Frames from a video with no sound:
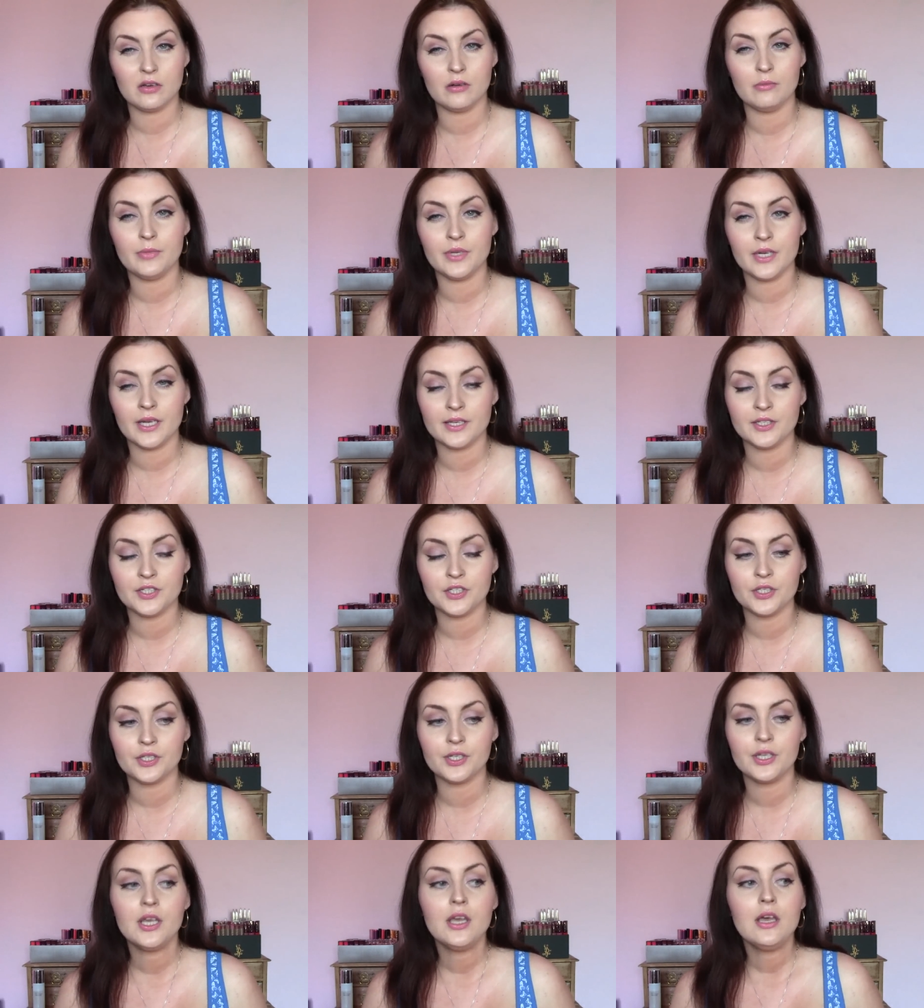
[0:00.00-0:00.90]

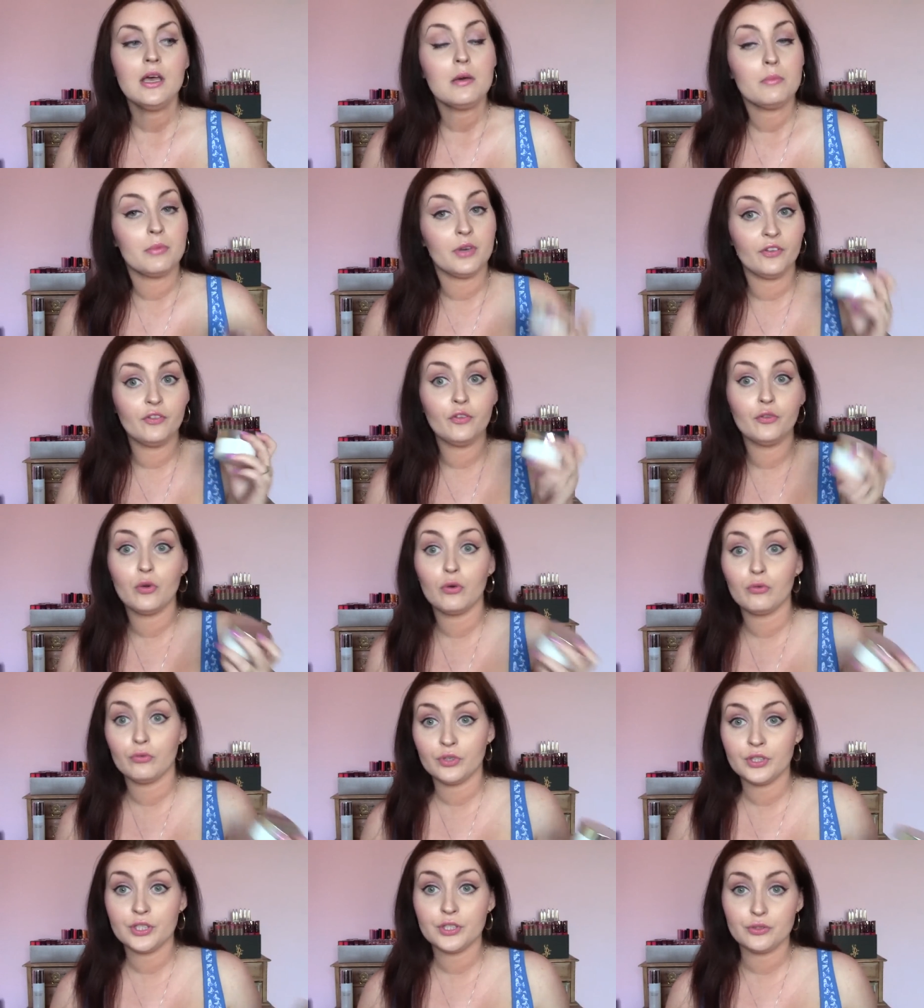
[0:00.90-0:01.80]
combination, but if you've
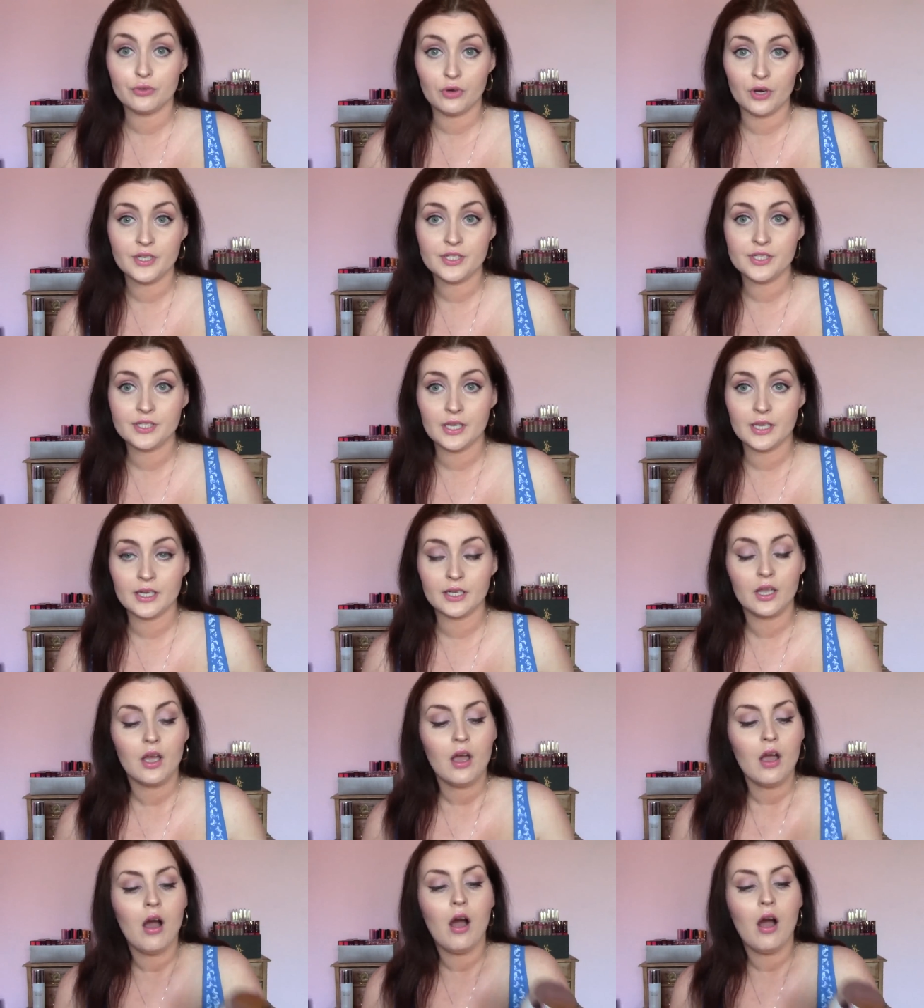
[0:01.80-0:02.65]
got really dry skin,